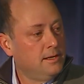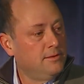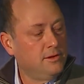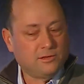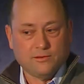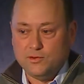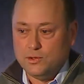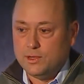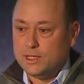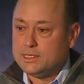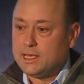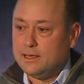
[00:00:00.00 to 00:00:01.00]
Those of you
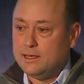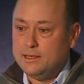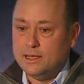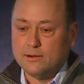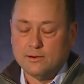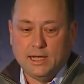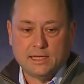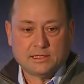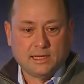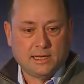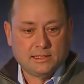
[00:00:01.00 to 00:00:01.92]
who attended dinner last night,